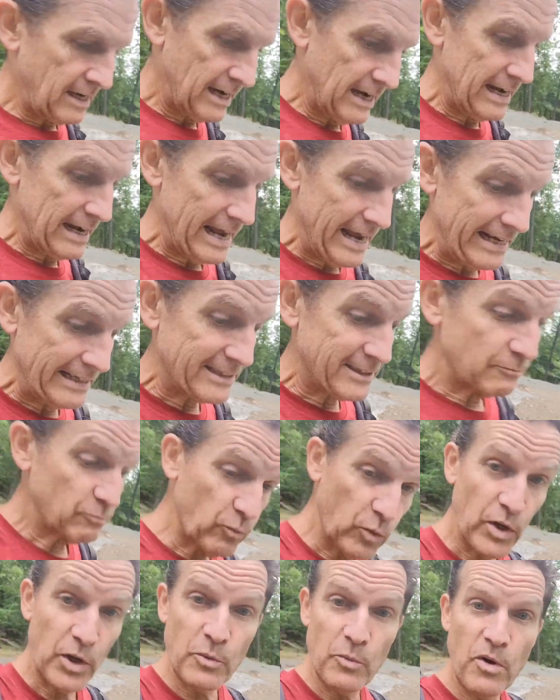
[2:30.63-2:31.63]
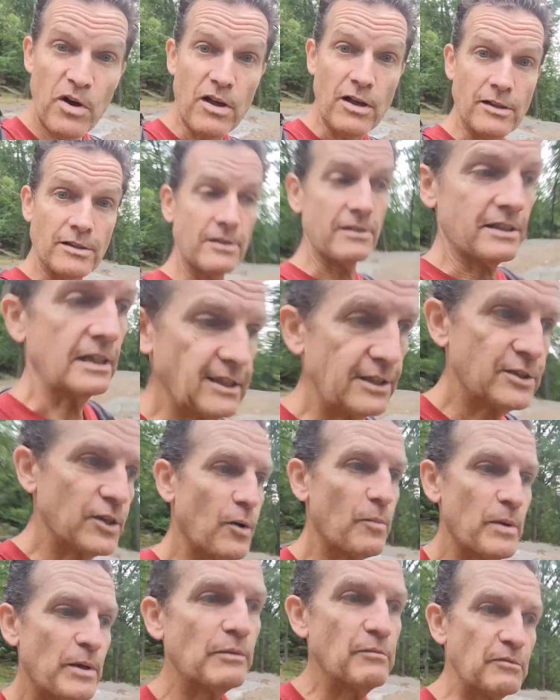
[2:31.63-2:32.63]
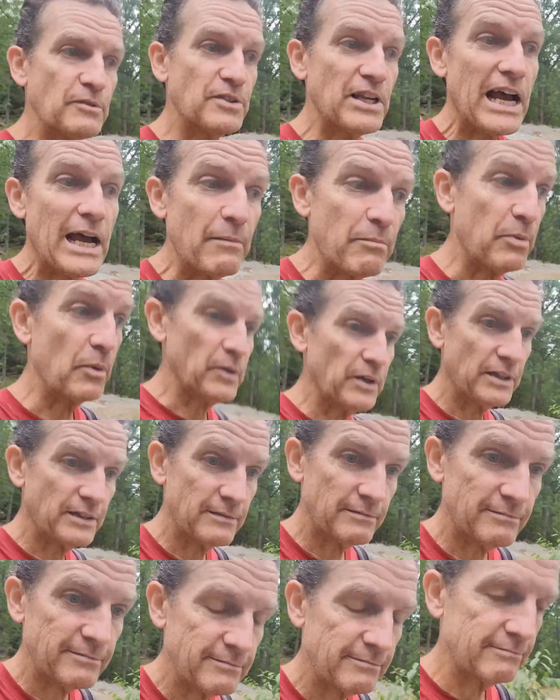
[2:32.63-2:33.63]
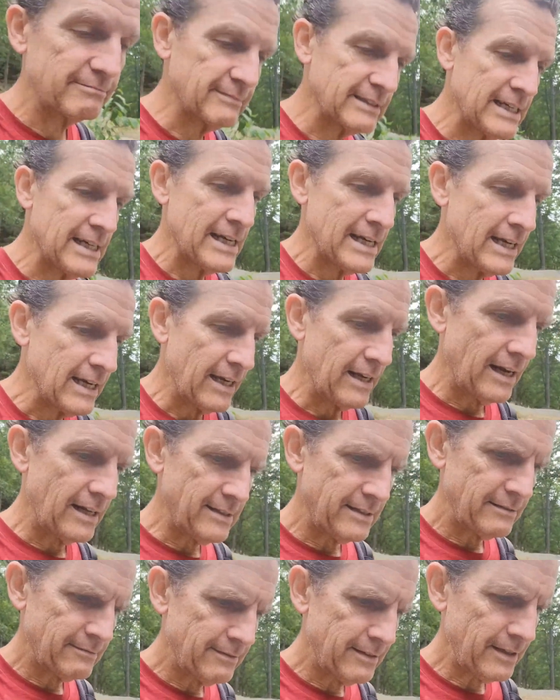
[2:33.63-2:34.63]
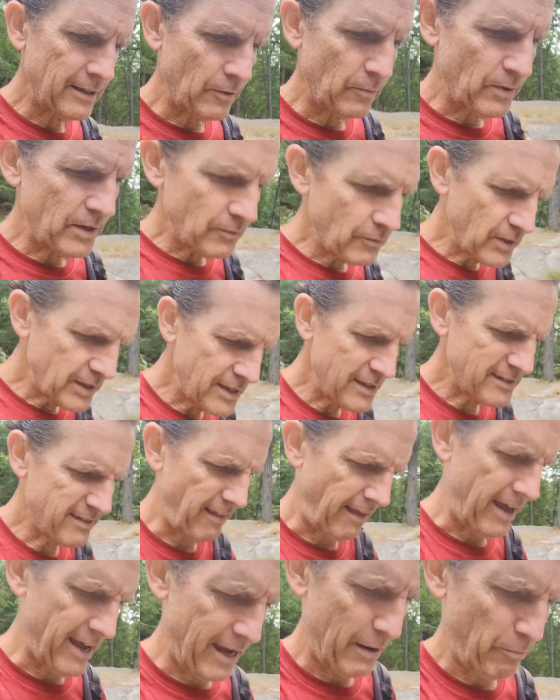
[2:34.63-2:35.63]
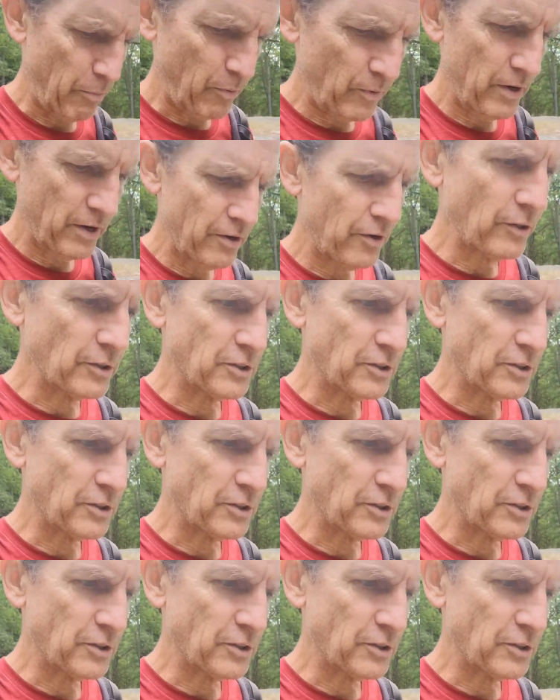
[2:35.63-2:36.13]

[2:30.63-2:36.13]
And I asked him what it was, and he told me it was High Point. I said, really, what is the high point in New